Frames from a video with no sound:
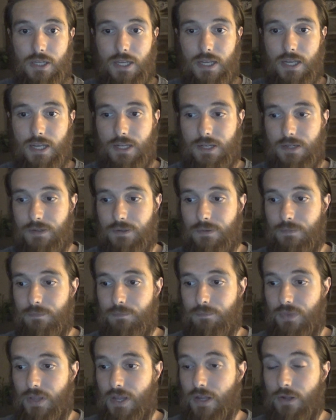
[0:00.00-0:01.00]
And
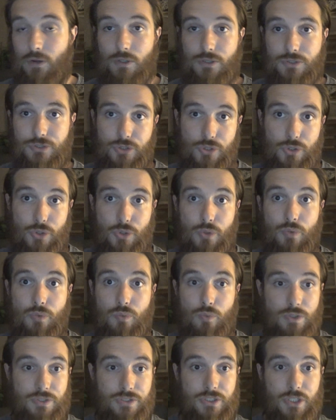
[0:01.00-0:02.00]
I also
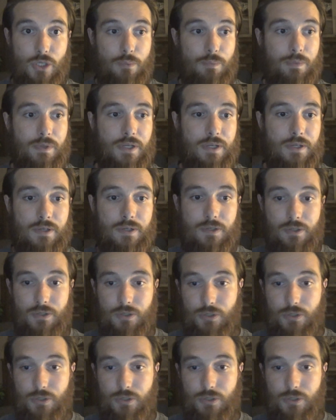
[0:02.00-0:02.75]
was helping,